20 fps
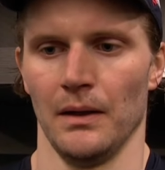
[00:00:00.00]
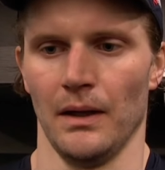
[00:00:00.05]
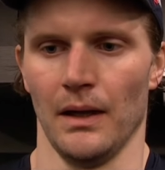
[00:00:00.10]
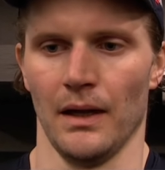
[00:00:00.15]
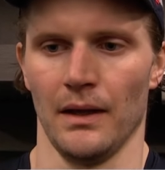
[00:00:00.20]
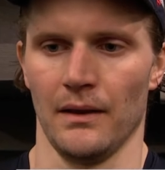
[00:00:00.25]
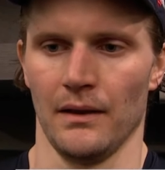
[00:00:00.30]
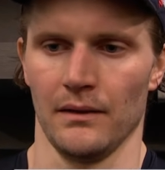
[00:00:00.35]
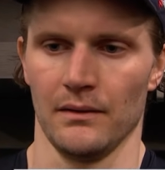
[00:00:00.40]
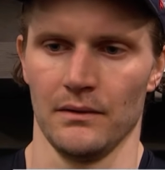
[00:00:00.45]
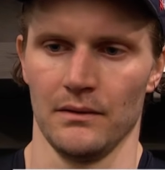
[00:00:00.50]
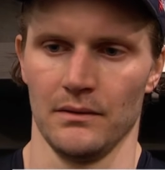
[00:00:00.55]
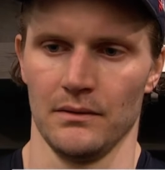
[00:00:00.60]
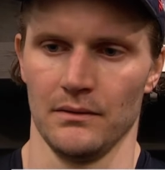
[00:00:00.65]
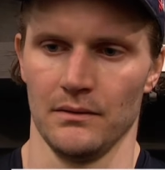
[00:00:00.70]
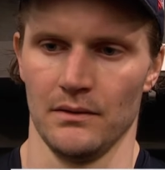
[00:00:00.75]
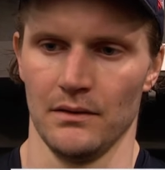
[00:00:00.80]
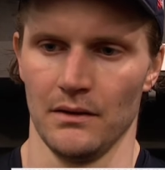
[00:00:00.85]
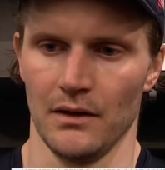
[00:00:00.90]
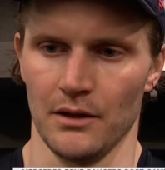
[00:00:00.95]
Yeah, I think their
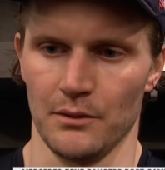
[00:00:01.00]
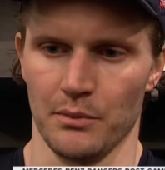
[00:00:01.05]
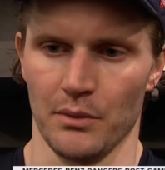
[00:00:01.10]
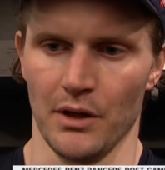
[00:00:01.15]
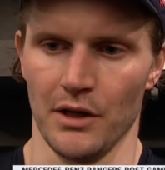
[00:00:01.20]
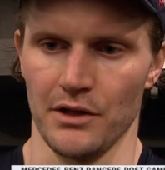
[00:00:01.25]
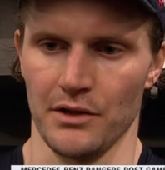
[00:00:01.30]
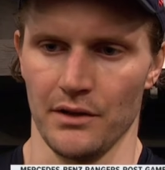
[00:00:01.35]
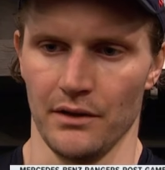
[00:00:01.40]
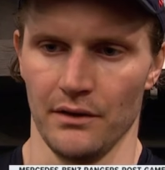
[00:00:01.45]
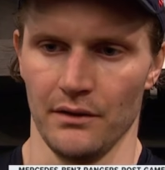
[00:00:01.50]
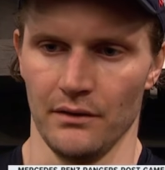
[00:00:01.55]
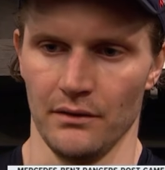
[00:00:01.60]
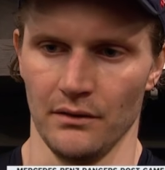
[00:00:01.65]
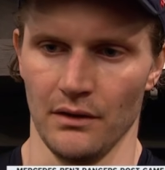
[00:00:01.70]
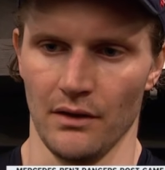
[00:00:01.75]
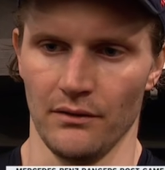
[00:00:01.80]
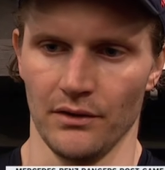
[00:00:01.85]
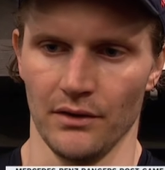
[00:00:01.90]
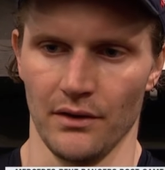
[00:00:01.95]

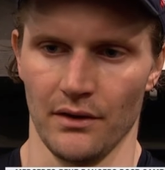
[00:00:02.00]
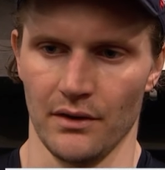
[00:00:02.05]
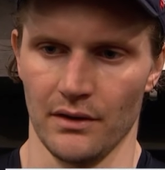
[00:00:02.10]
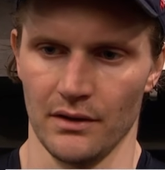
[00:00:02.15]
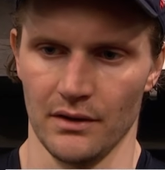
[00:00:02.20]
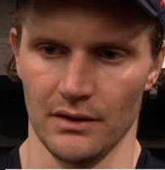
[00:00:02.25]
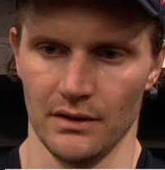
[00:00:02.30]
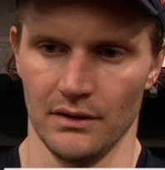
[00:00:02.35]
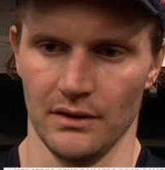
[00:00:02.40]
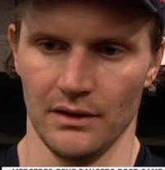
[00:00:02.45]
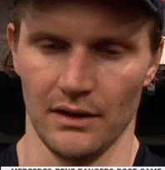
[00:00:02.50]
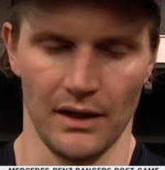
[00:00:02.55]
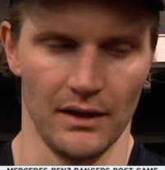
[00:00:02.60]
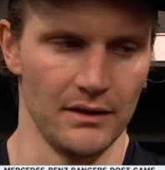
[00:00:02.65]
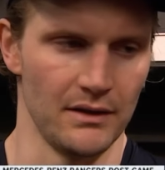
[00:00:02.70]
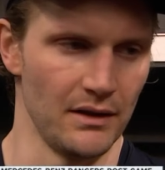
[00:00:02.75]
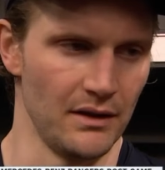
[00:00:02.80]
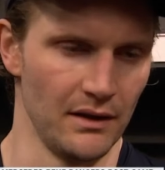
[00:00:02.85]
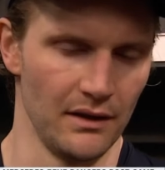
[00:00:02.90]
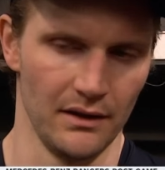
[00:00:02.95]
desperation level, their
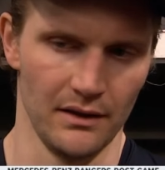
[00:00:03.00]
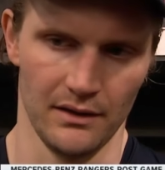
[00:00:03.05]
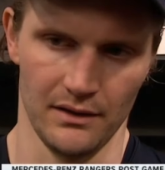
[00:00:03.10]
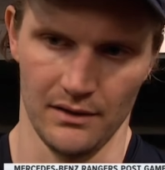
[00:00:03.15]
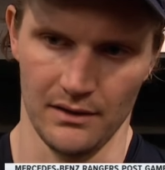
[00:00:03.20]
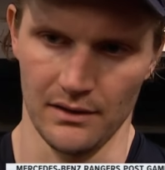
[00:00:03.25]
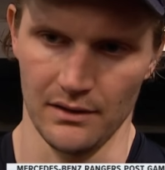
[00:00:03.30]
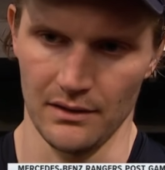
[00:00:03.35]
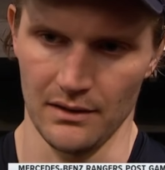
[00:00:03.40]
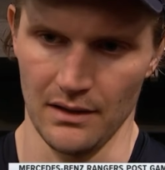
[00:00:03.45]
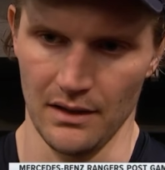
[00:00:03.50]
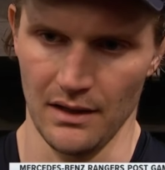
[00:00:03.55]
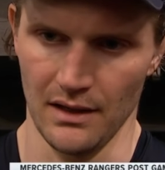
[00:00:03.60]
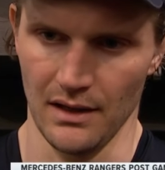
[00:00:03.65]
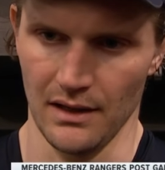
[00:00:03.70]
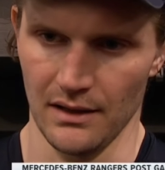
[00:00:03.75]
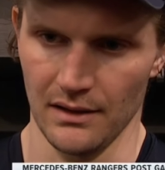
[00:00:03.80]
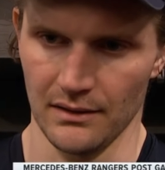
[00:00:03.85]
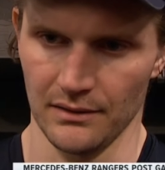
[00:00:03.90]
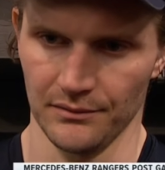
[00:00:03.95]
intensity,
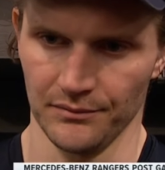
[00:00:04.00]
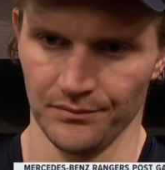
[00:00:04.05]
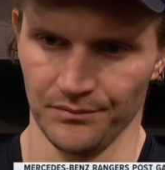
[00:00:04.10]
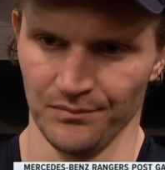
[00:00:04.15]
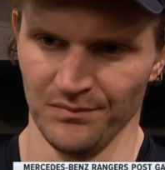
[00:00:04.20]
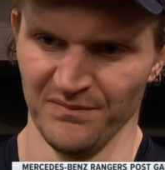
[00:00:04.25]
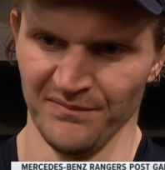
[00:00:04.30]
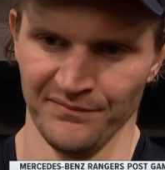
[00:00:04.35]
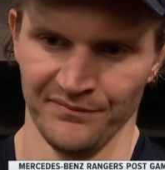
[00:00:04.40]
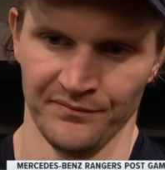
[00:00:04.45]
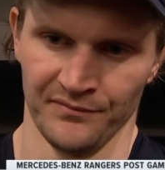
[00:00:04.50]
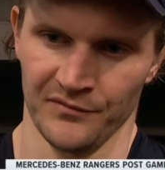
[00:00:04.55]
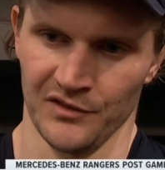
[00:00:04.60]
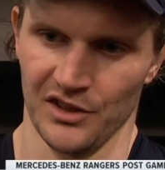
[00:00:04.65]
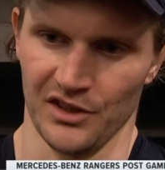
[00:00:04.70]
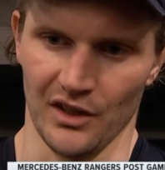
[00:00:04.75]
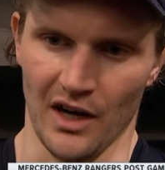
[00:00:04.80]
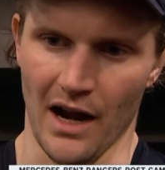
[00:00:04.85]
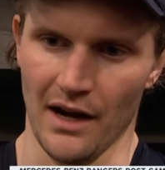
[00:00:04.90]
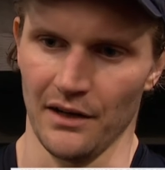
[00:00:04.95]
their
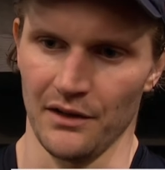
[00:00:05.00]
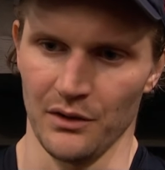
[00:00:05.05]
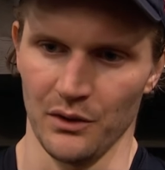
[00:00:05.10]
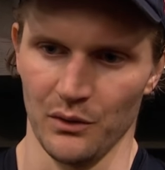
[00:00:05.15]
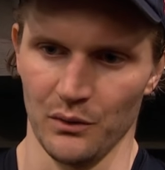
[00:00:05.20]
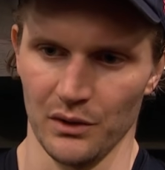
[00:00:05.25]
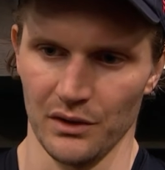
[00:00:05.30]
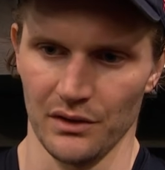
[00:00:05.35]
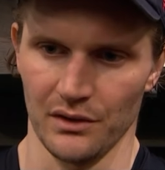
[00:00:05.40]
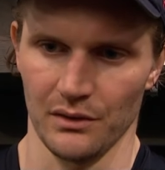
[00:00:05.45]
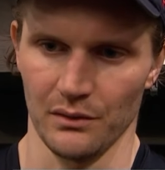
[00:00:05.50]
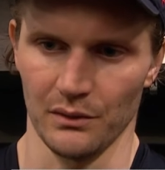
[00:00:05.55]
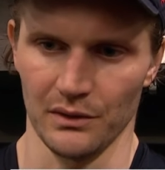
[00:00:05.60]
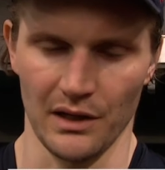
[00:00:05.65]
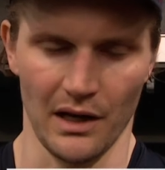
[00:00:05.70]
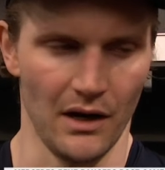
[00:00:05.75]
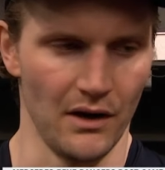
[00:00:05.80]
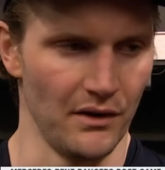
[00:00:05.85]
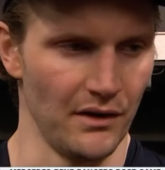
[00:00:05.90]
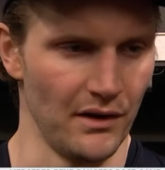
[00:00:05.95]
attitude was
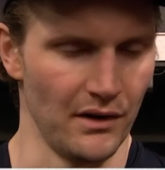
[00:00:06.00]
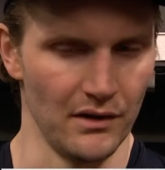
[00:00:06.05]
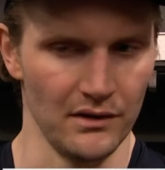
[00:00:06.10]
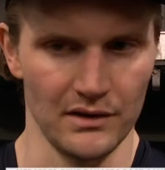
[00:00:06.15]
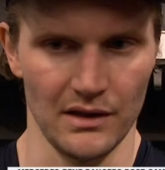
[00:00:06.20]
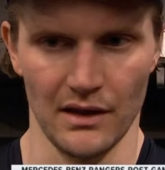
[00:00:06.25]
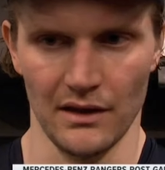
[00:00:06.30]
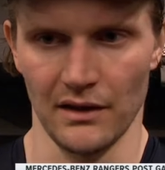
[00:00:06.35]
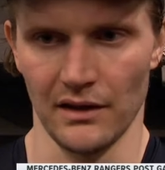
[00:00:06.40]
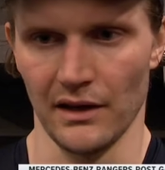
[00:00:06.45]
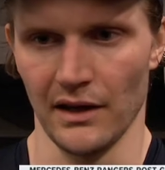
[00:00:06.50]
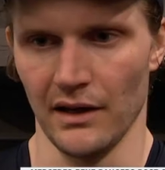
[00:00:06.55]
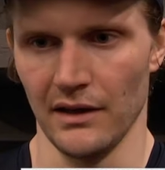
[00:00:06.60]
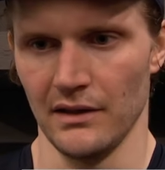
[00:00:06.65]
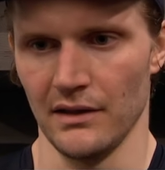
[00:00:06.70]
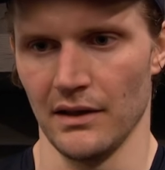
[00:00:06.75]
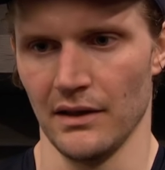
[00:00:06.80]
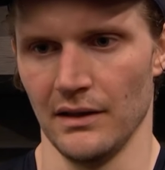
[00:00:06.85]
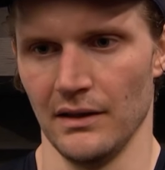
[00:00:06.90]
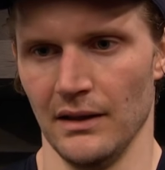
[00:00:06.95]
higher than ours out of the
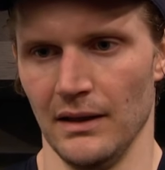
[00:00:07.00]
gate.